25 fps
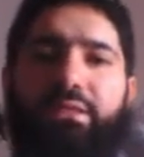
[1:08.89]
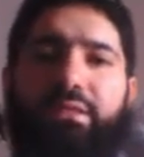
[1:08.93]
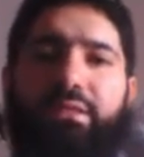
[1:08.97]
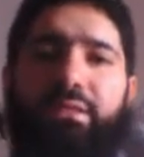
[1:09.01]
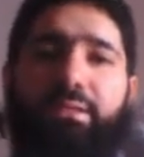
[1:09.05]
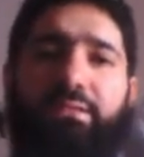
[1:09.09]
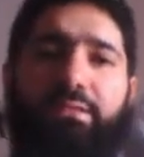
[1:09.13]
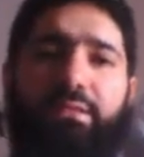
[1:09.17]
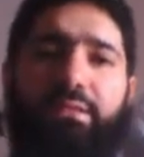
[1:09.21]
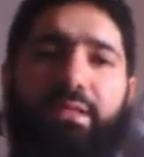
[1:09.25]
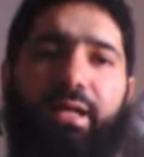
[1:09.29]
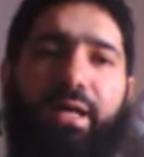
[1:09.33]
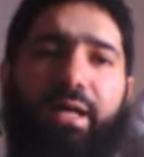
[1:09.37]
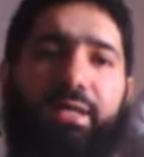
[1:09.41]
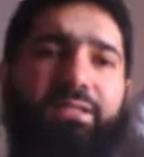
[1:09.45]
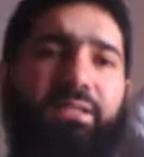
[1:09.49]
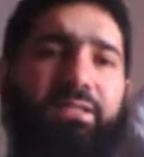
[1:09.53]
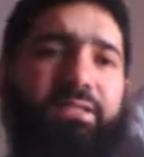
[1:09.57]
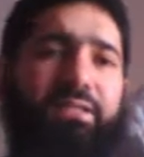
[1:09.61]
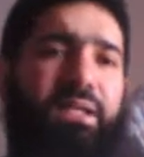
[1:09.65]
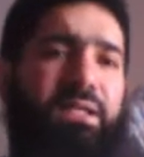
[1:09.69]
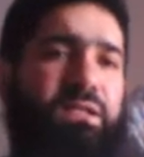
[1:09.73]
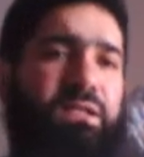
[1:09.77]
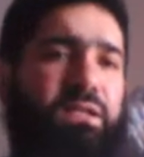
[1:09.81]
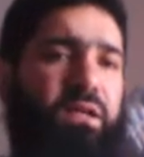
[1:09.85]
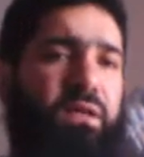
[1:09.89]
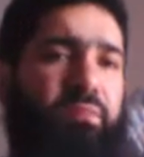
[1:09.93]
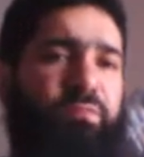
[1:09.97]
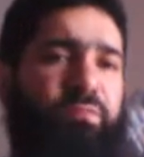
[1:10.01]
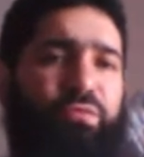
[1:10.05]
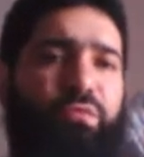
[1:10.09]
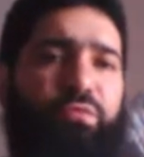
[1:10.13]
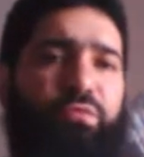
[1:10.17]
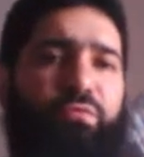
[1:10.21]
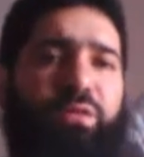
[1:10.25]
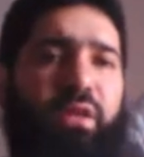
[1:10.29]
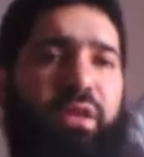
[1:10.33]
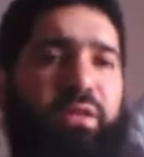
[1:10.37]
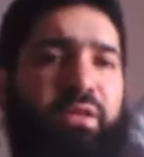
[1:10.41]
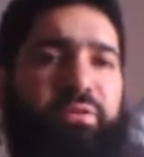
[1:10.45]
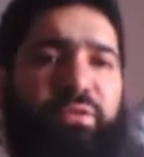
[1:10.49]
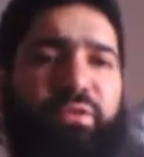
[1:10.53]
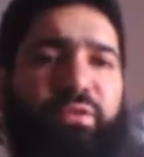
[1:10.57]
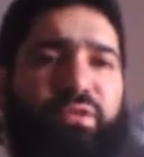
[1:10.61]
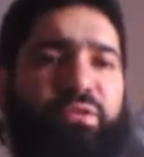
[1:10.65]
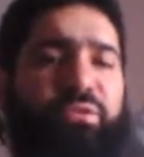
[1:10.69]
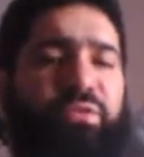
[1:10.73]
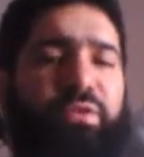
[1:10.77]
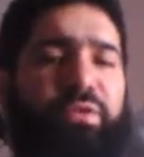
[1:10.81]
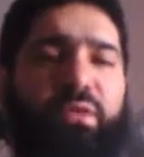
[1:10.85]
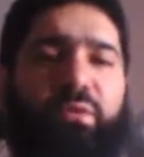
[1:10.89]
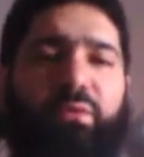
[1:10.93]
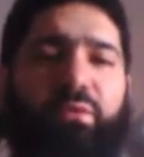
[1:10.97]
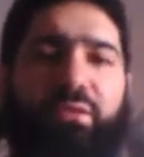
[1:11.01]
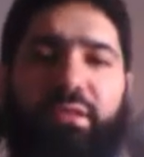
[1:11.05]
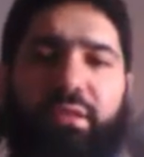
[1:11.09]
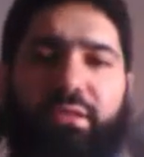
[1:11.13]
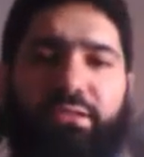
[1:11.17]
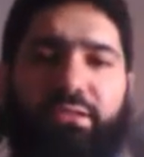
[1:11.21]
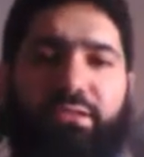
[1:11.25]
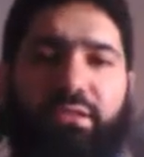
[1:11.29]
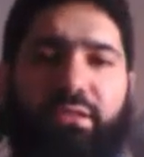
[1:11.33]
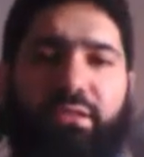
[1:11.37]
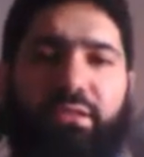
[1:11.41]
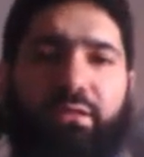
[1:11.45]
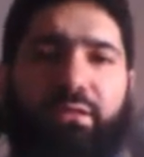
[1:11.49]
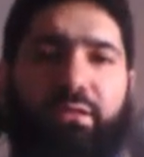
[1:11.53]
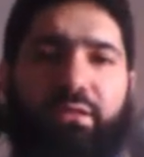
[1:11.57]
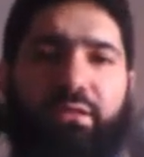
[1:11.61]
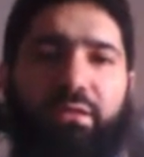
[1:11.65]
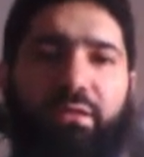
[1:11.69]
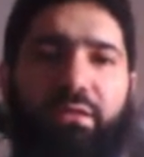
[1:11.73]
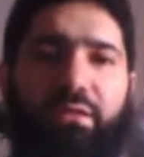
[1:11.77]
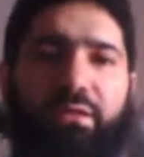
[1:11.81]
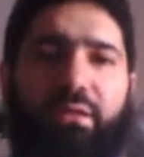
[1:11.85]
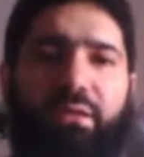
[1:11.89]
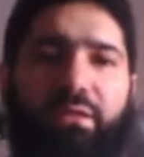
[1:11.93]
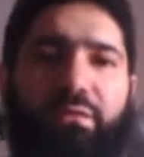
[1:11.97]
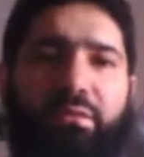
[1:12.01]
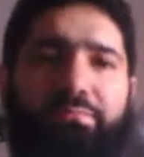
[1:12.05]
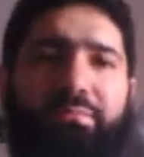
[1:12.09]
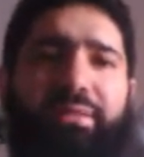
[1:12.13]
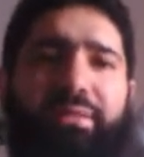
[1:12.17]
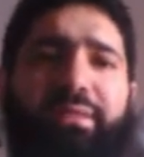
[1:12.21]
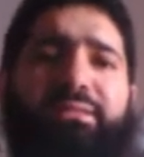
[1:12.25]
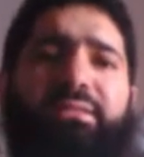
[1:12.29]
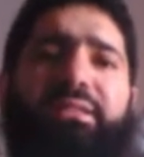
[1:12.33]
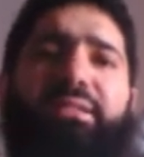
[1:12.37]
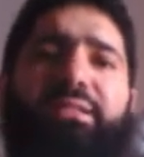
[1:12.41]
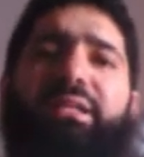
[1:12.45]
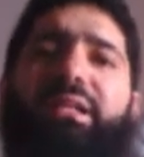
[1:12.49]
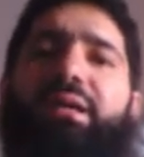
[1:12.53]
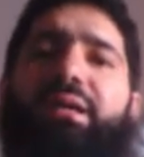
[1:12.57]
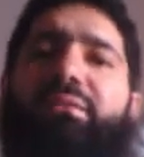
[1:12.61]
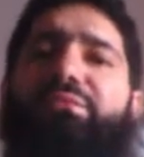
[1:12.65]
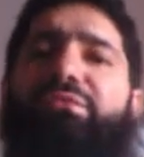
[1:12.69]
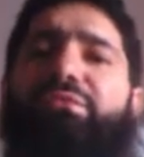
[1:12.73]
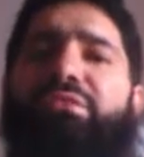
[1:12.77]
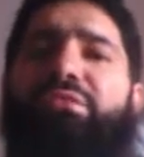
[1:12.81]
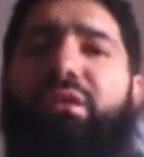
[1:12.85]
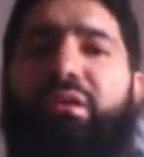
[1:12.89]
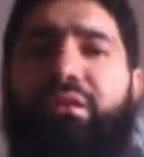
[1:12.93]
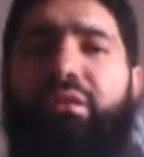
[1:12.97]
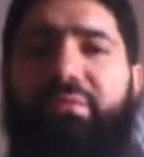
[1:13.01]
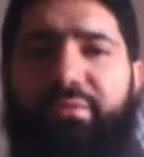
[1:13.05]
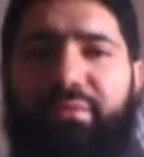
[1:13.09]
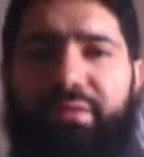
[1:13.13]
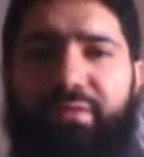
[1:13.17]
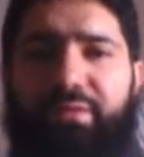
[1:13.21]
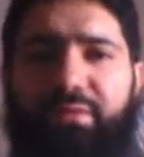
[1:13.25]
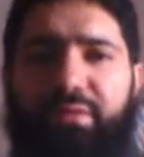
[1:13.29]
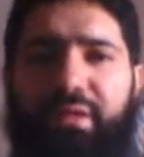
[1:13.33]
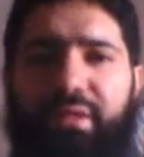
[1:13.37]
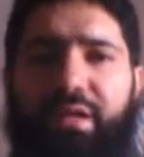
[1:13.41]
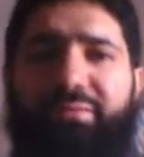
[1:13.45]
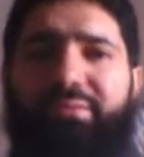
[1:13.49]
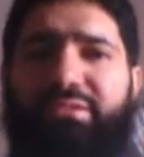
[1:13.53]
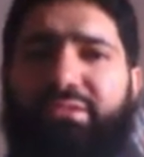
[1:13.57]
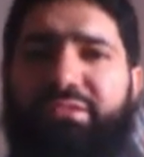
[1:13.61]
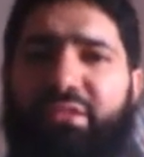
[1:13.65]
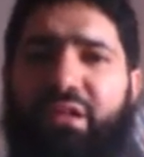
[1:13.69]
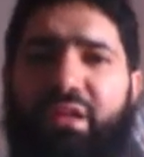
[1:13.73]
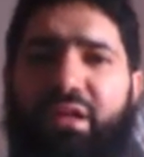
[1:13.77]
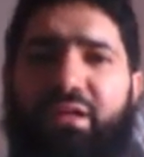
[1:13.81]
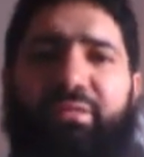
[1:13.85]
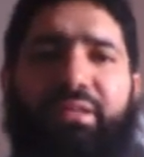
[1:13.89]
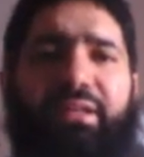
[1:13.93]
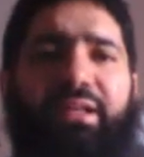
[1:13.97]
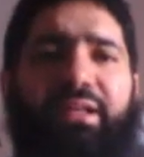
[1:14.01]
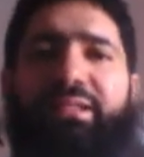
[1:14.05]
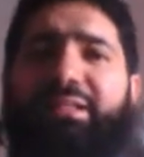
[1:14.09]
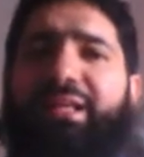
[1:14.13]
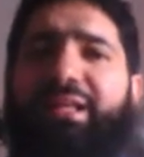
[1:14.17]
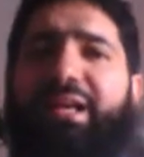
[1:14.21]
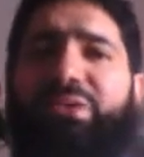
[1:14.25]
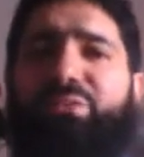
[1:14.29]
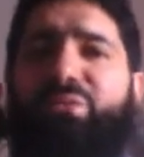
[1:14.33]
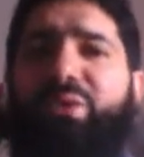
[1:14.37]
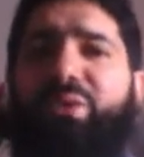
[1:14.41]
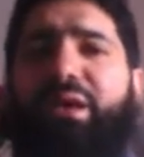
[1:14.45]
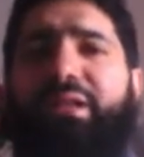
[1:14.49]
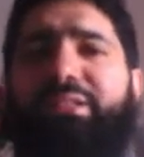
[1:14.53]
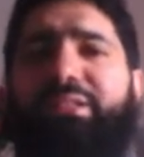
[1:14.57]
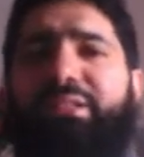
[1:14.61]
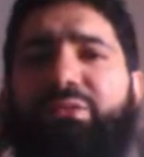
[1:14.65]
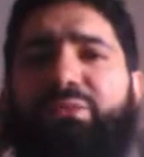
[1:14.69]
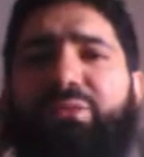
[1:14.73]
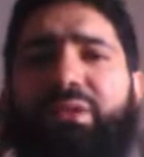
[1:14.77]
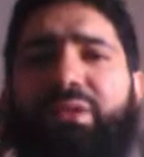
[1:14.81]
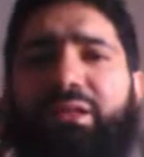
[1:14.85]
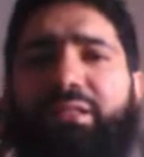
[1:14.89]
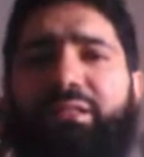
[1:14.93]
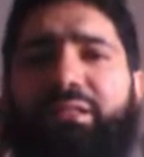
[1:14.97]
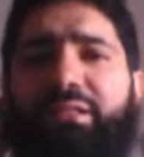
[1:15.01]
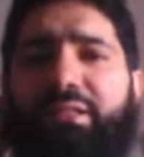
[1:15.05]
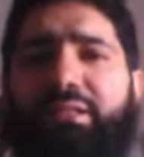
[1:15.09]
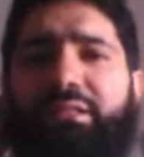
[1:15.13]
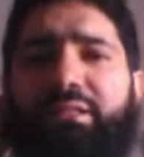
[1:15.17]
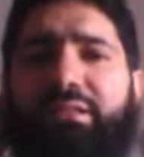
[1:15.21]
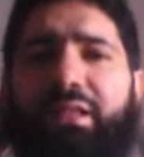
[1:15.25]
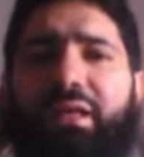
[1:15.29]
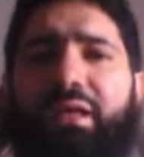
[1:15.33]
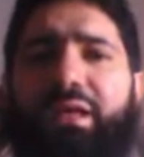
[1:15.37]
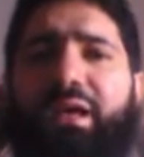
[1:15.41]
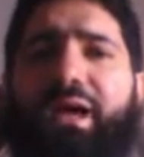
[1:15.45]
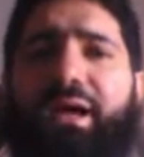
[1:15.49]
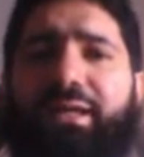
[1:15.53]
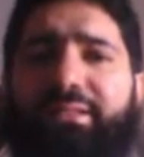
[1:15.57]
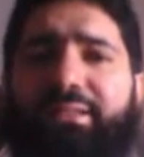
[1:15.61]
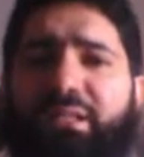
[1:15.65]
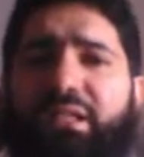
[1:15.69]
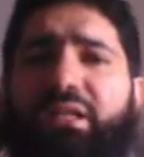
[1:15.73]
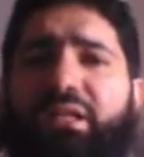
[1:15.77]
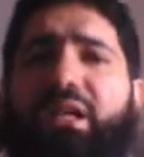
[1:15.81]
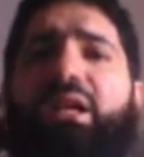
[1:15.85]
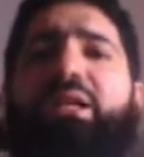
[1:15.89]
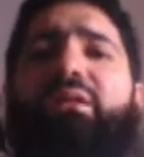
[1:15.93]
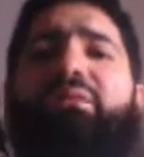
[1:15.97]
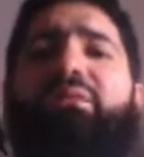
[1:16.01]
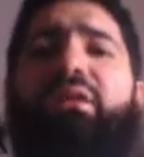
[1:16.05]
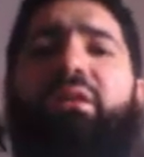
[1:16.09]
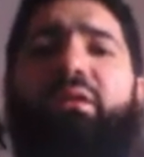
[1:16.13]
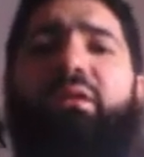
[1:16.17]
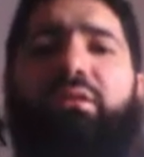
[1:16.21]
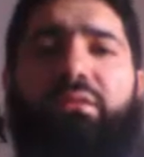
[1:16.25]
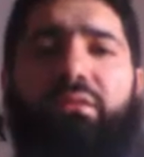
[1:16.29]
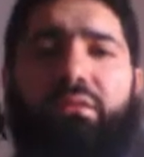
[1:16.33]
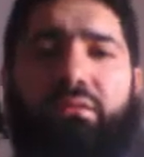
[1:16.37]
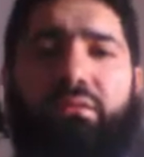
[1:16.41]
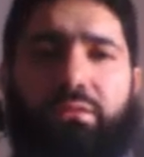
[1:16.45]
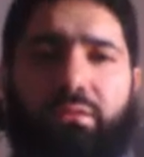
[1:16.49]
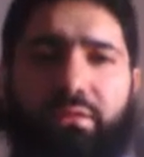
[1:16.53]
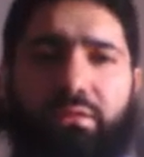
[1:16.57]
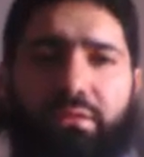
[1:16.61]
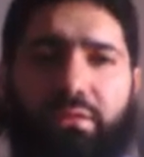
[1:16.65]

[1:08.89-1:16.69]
He said, I did not come to fight for you for your religion. Basically, I'm starving. I'm starving and that's why I did what I did. I did out of hunger.